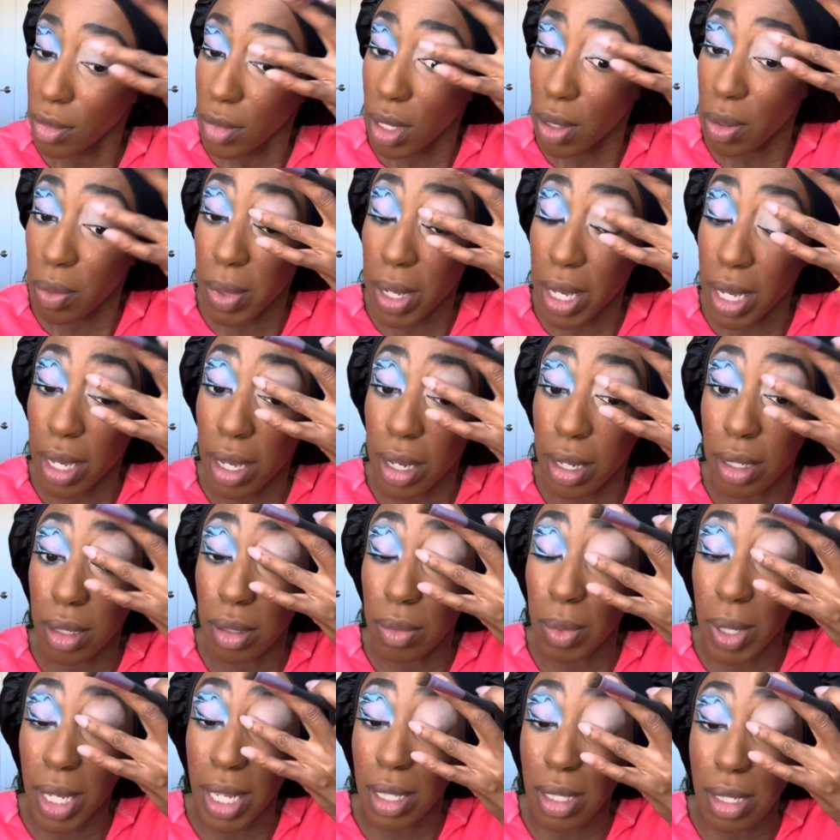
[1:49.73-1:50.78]
We
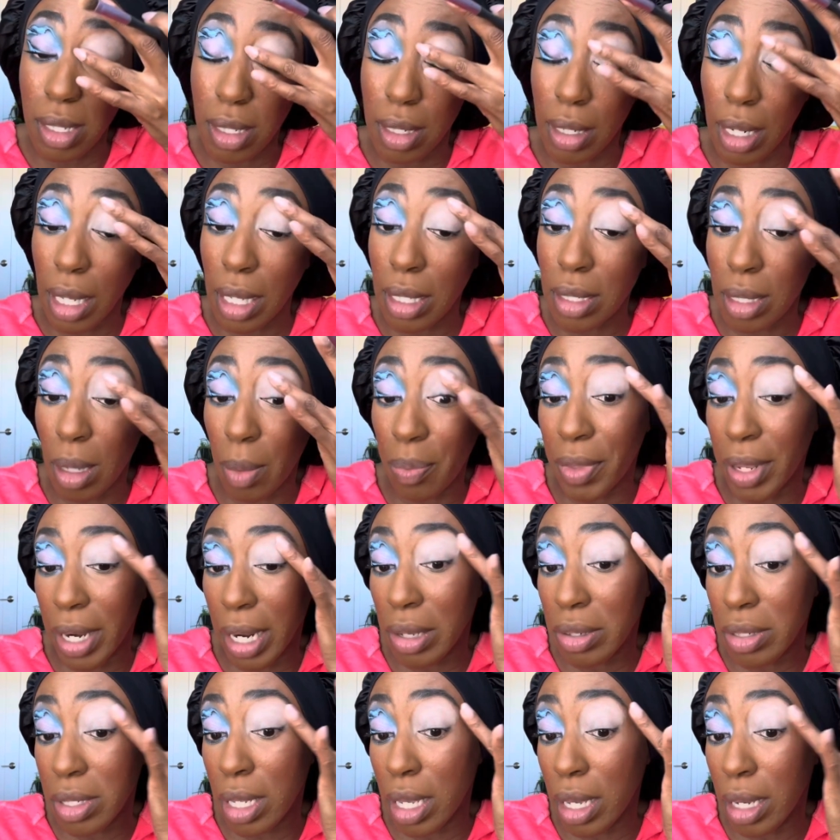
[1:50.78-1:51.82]
can sneak something
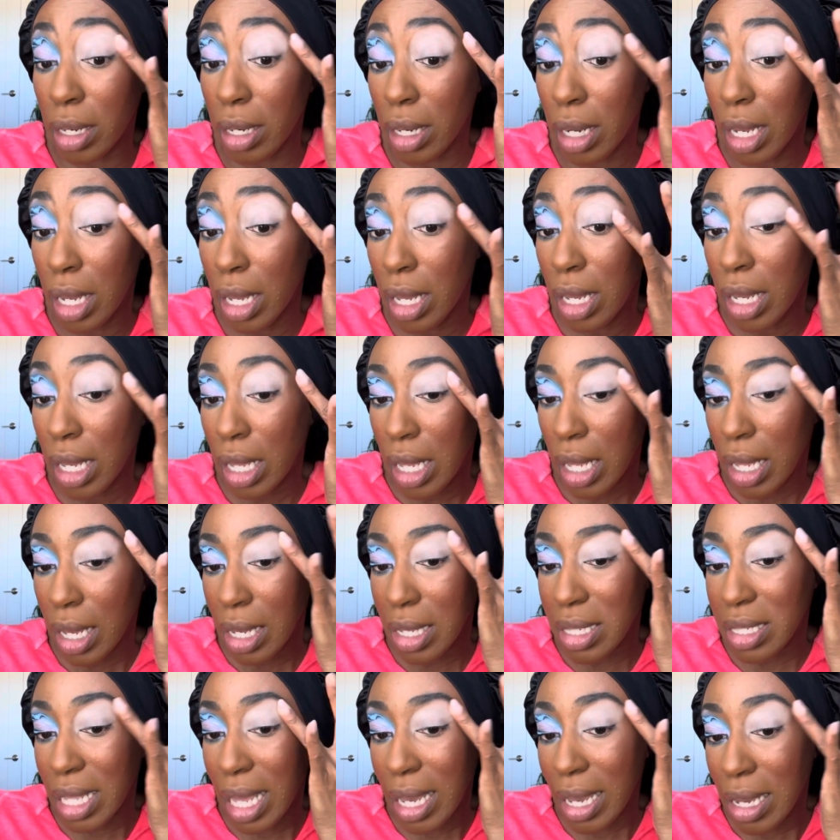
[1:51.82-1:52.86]
else in. Because
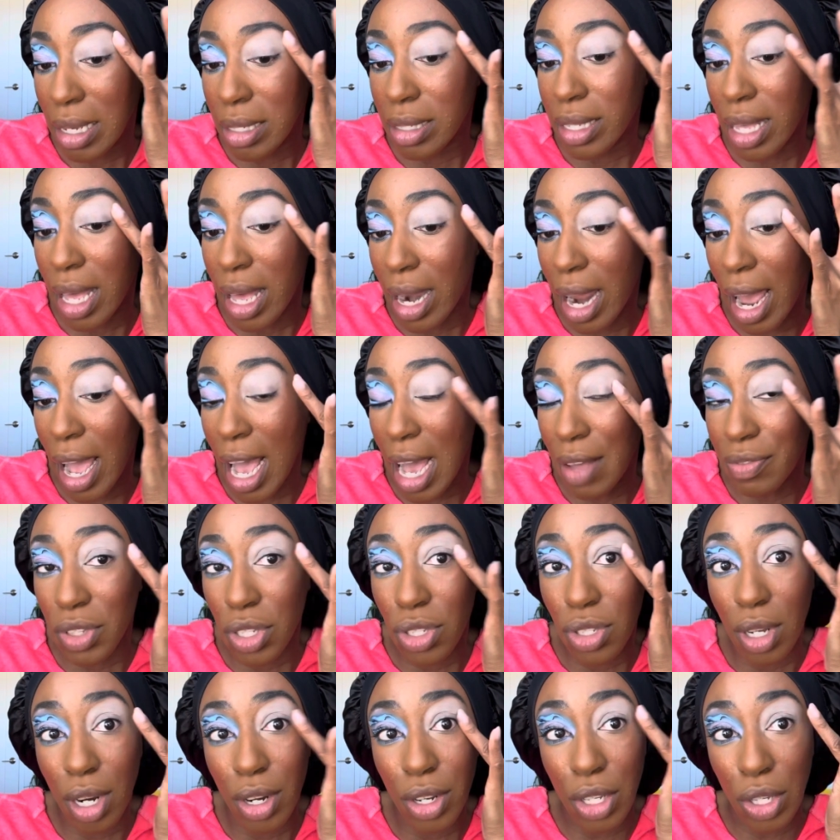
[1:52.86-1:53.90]
like I said, I have to
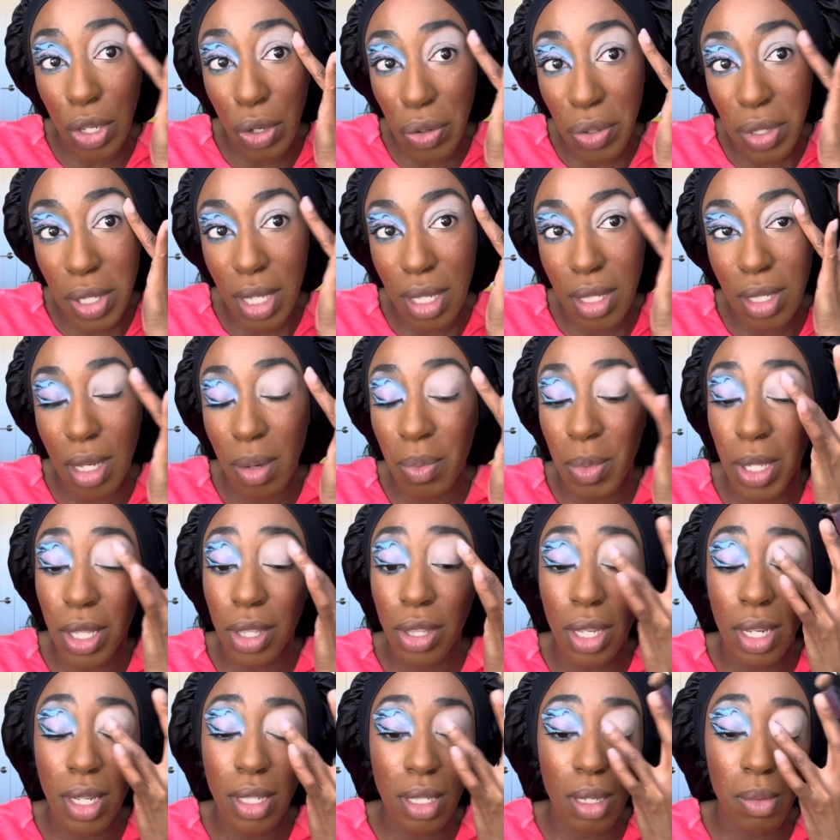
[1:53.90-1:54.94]
start using some of the
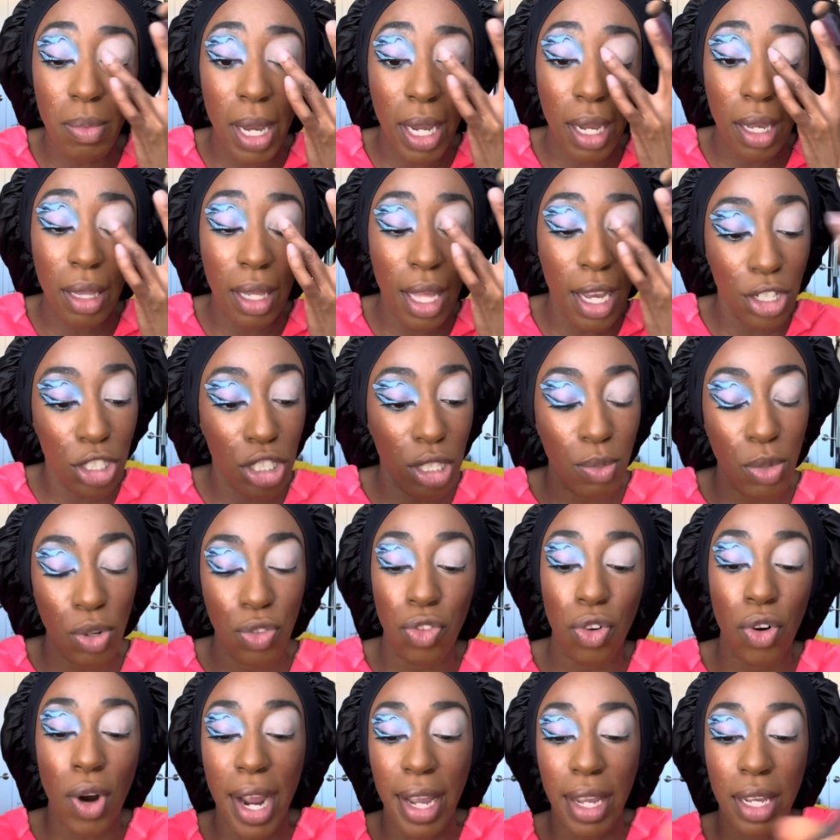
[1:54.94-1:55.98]
things in my collection
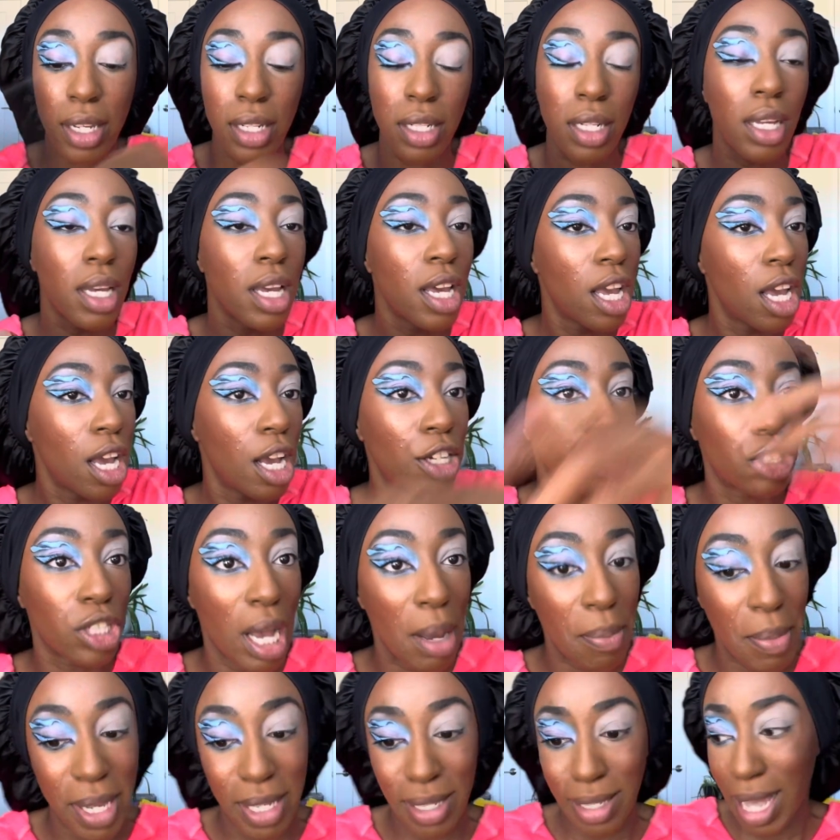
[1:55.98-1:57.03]
before I can shop
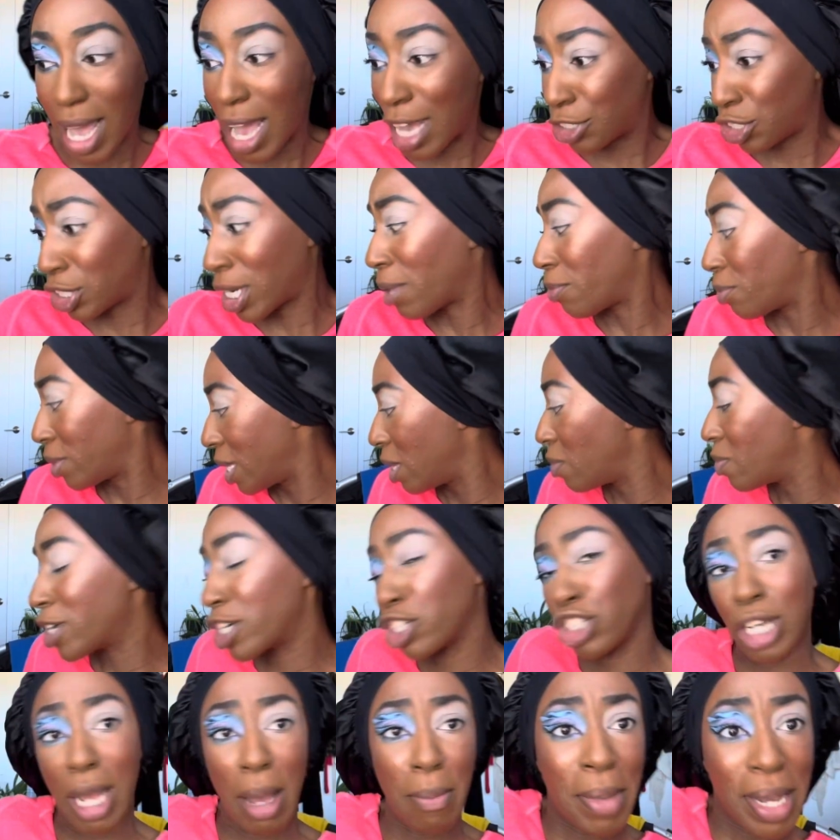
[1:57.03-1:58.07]
my stash, and I really want to
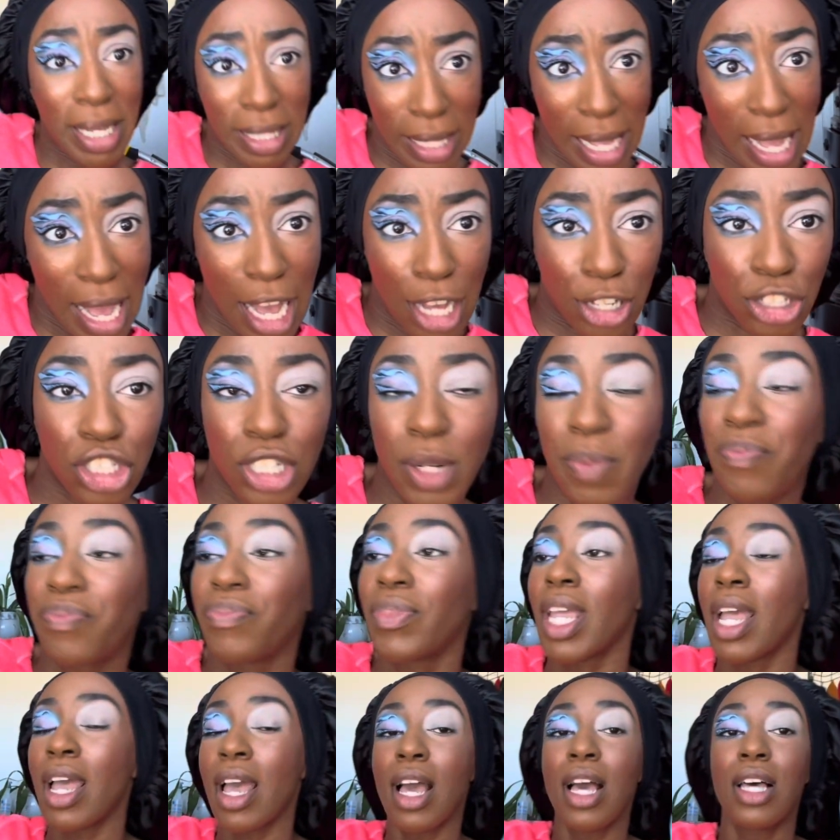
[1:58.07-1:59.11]
shop my stash.
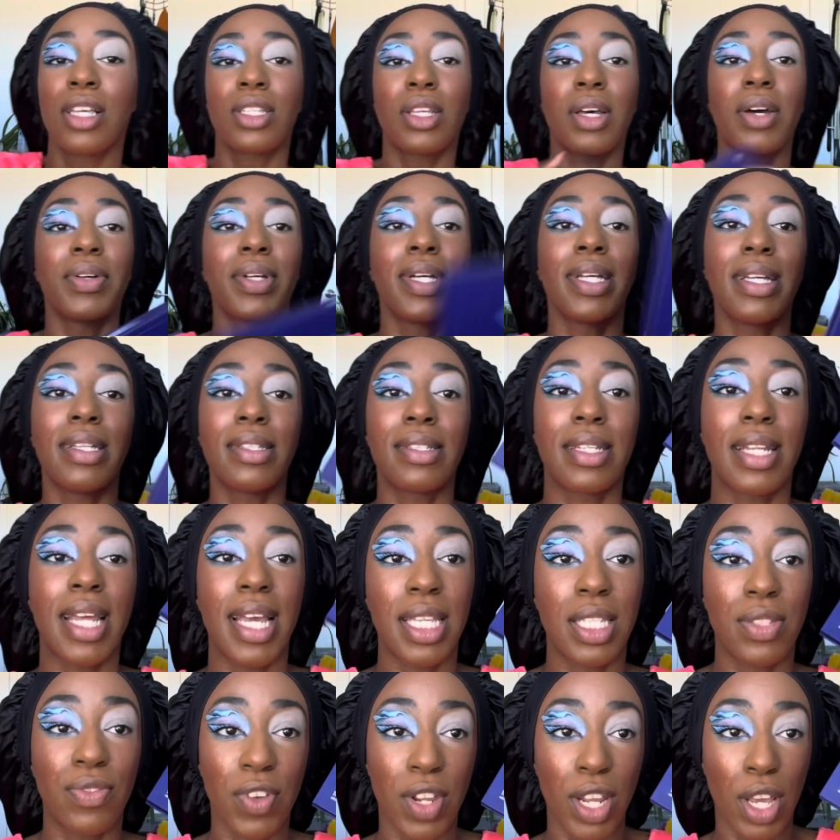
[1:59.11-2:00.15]
So in
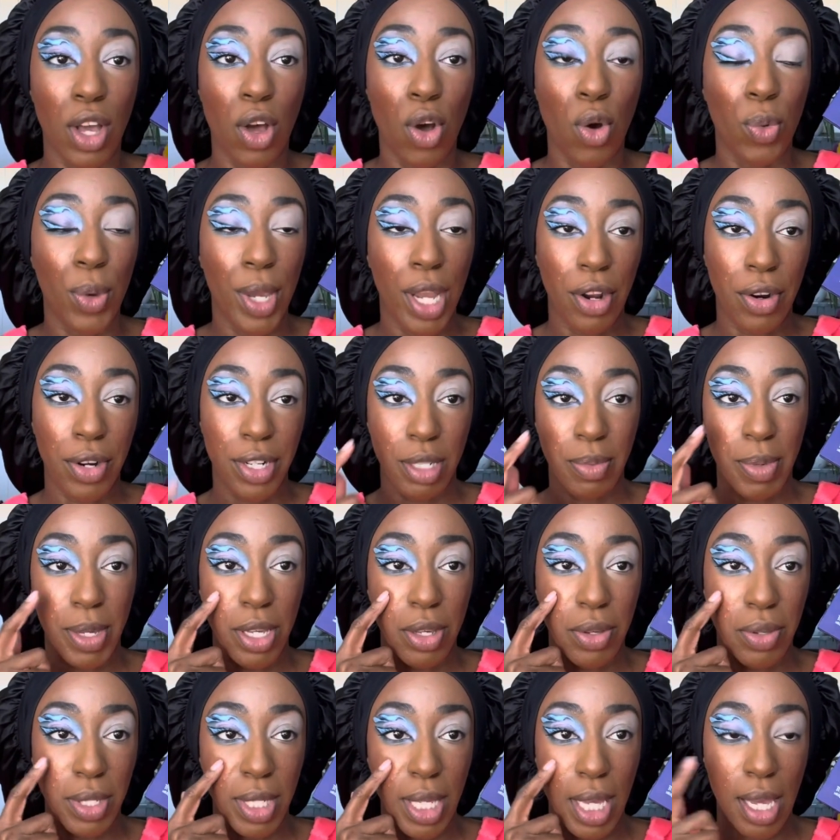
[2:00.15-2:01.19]
today's video, we are going to be
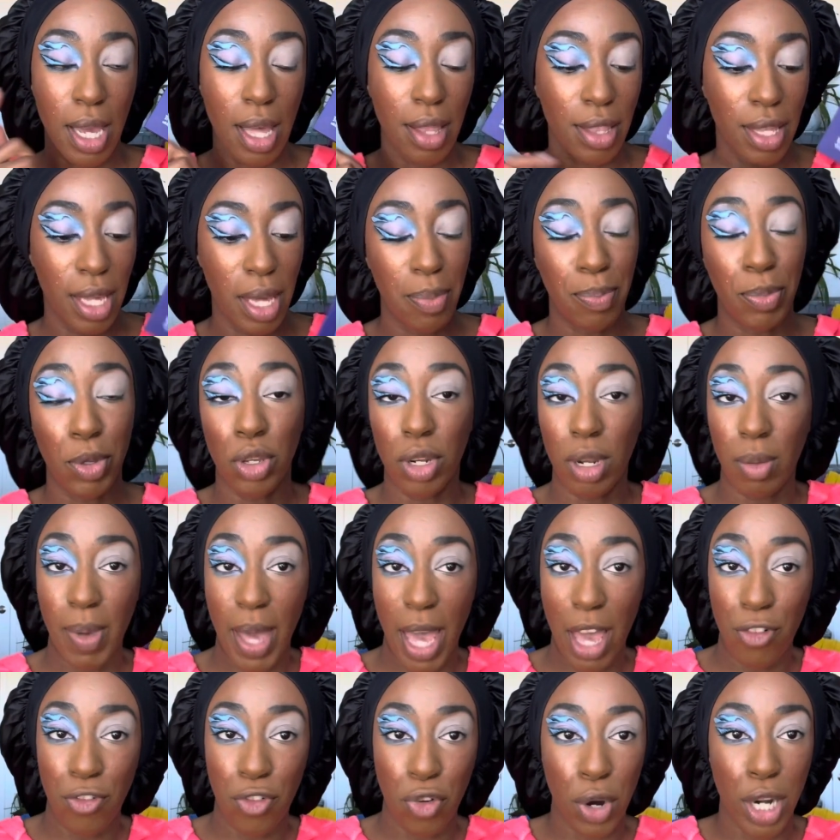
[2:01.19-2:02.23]
using the Beauty Bay
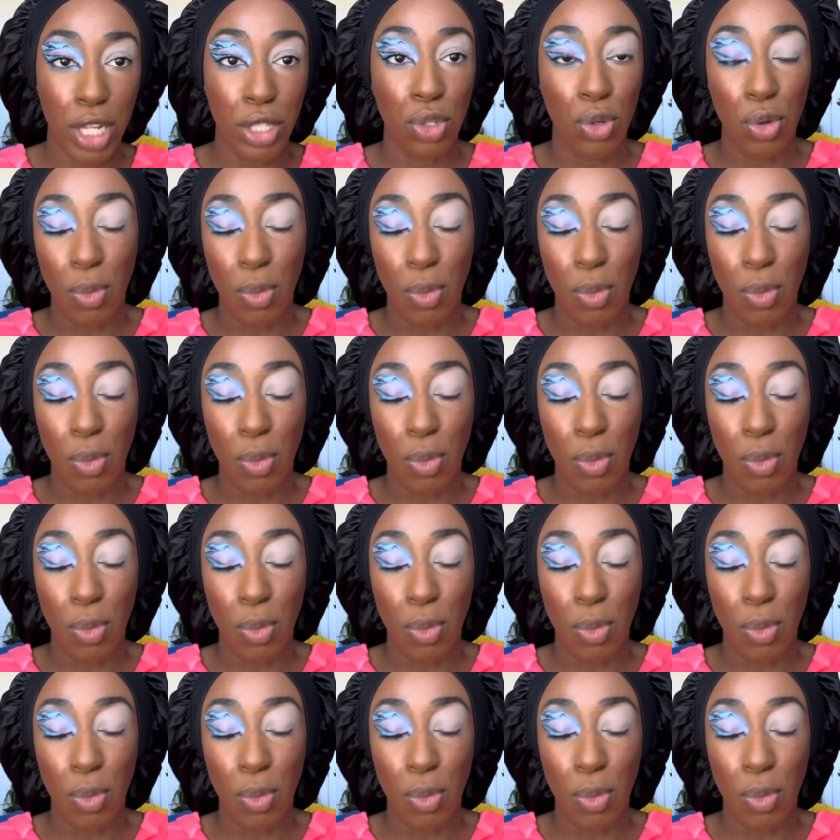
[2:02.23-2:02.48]
42